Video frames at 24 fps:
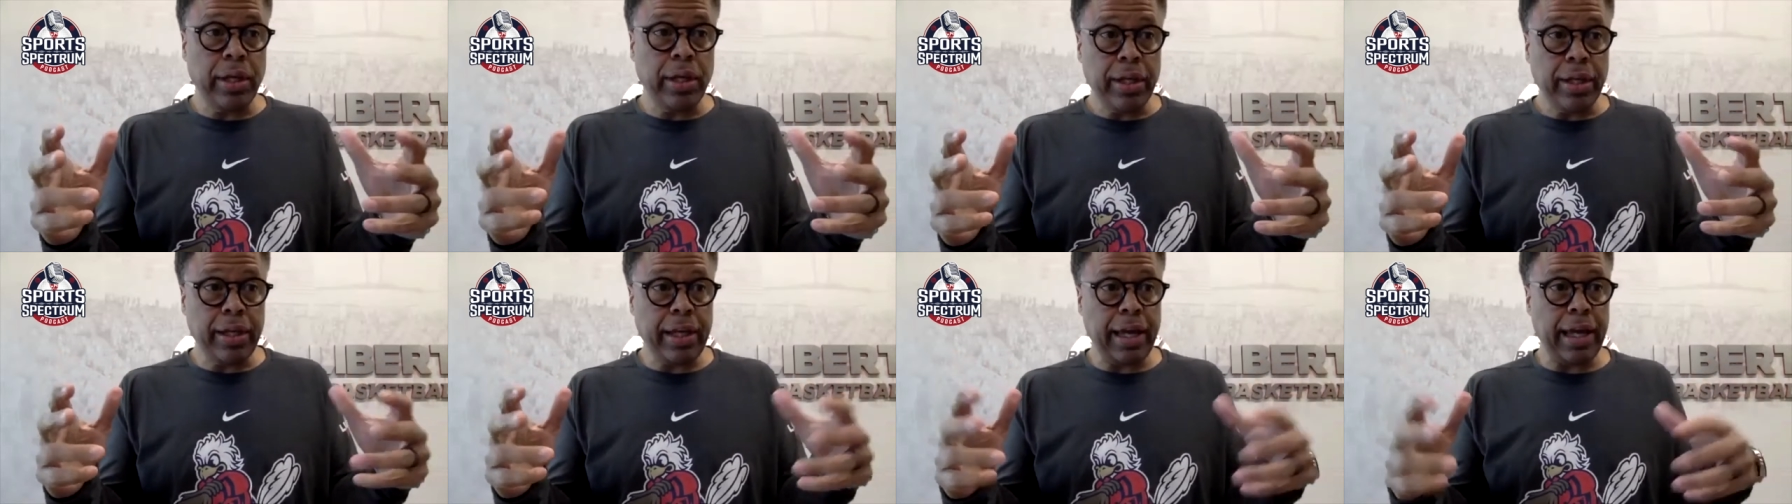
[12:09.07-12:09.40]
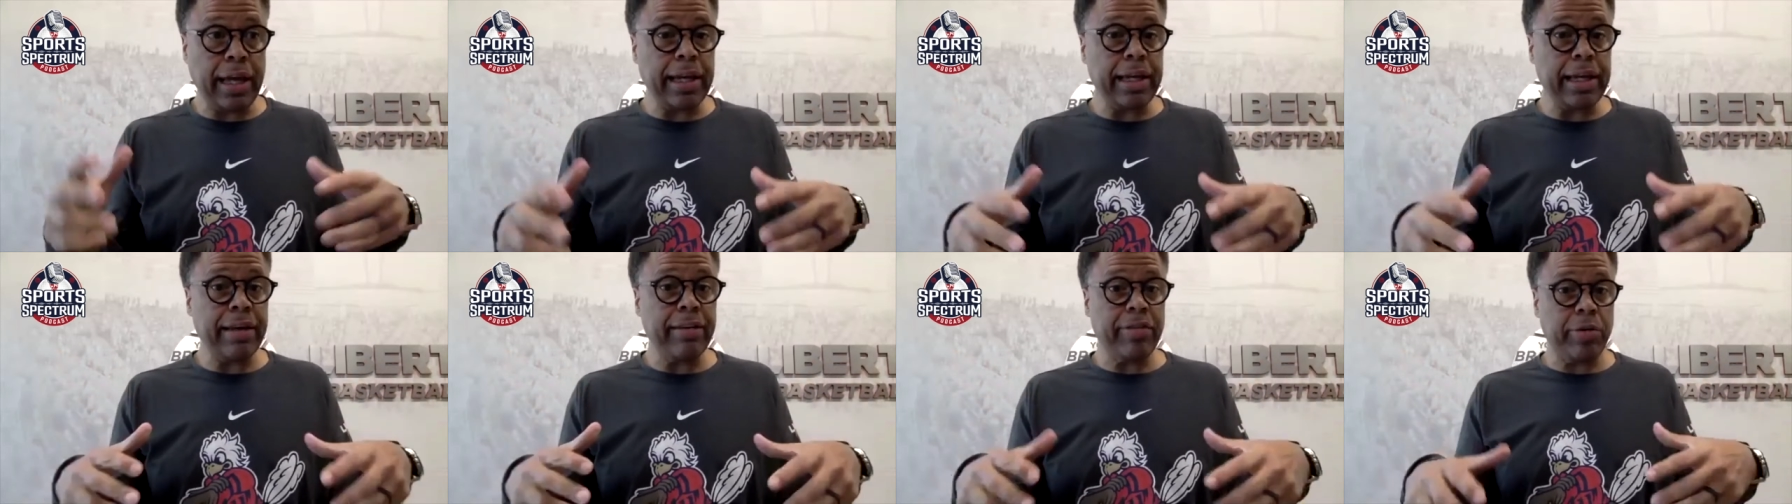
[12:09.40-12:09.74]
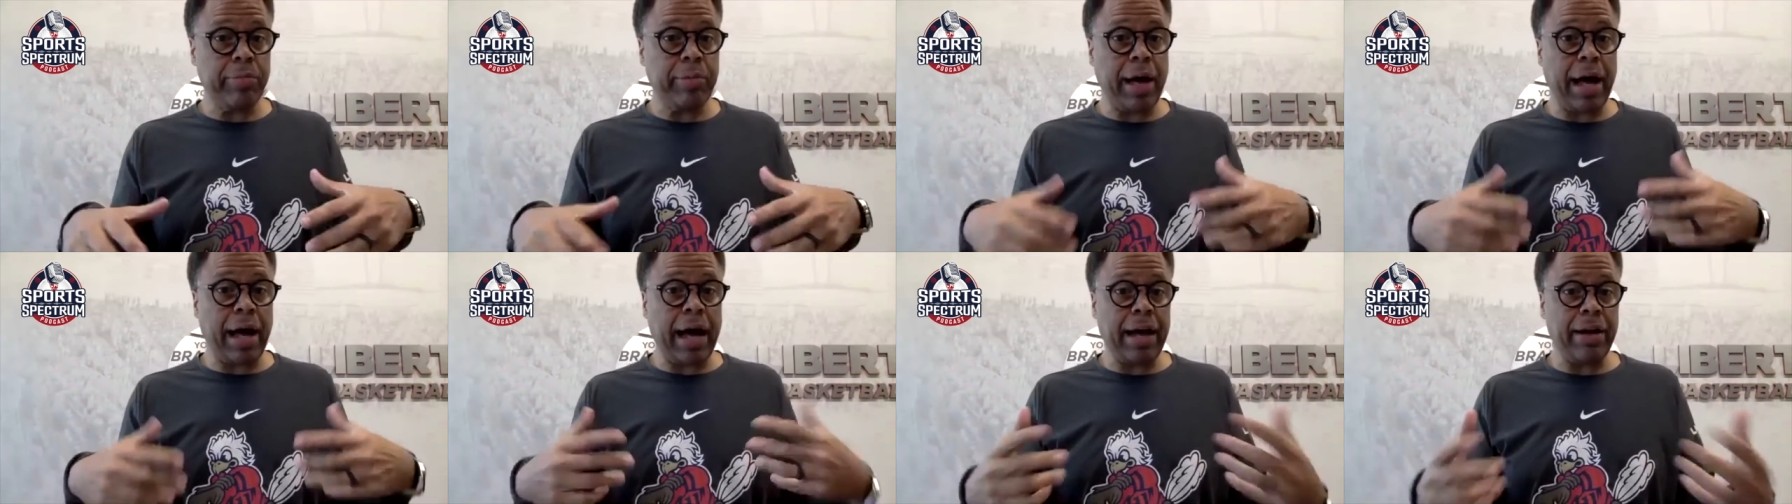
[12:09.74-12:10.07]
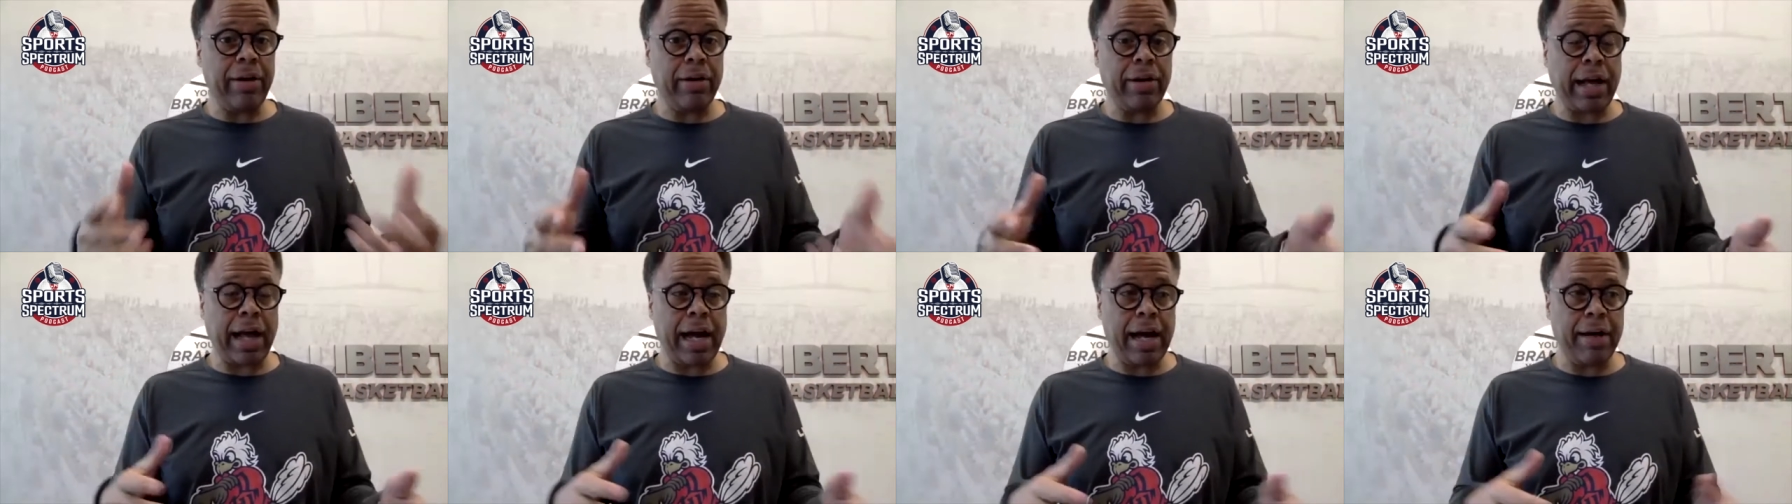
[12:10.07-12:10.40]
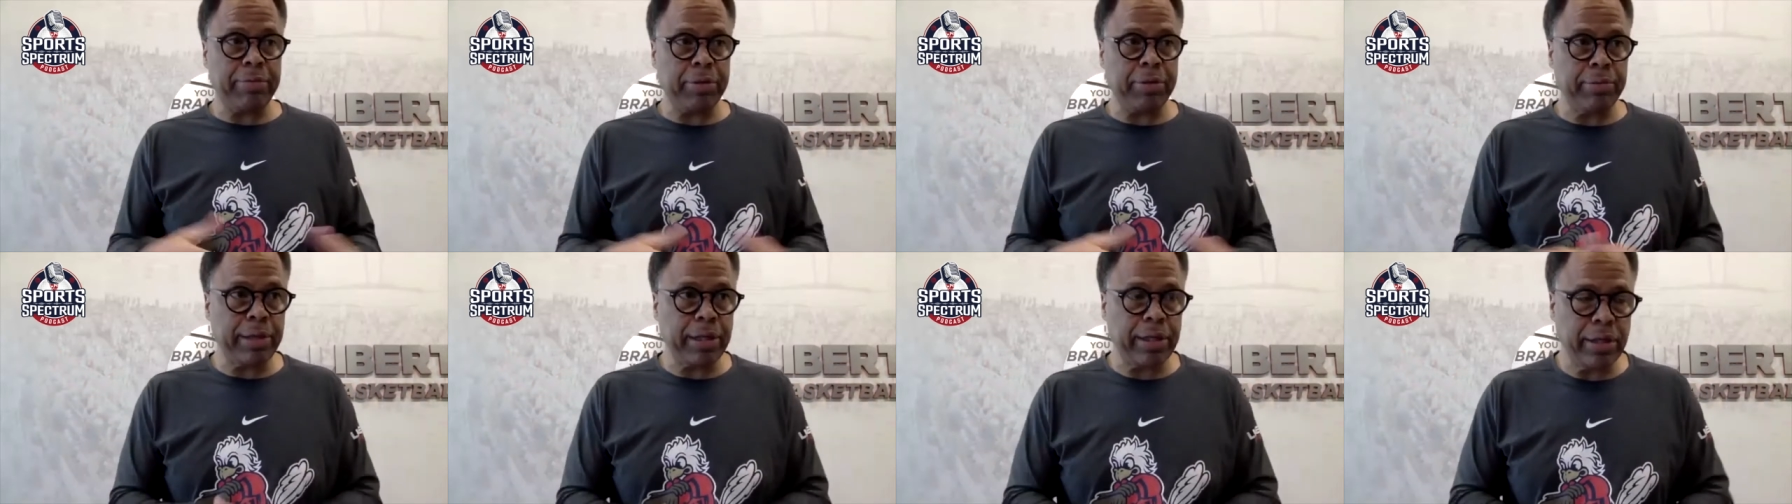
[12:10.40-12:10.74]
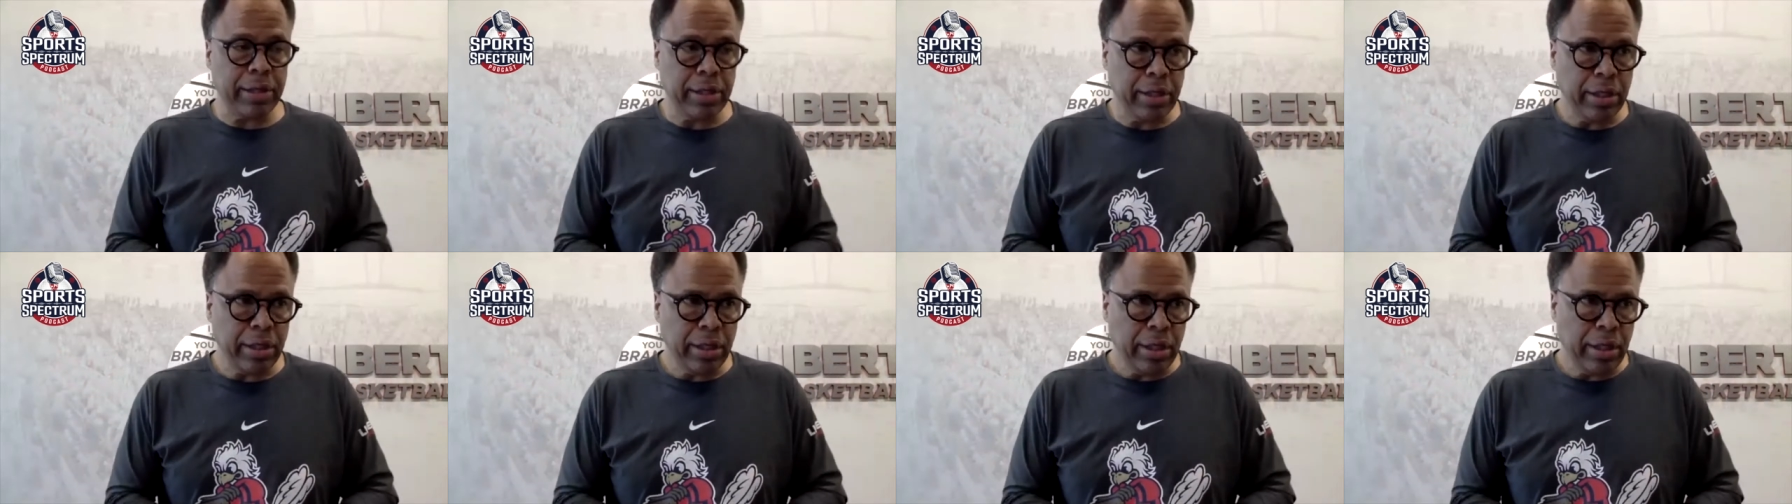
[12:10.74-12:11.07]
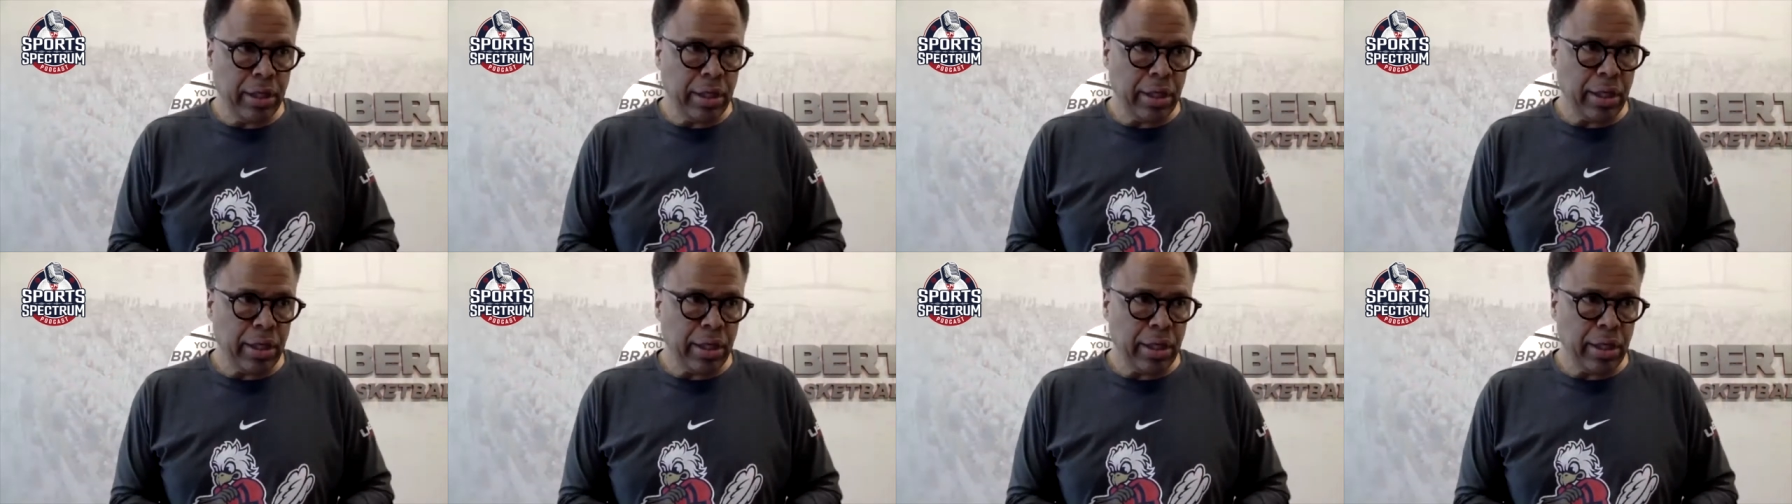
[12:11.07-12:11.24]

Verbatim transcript: can't give him a higher compliment. Yeah.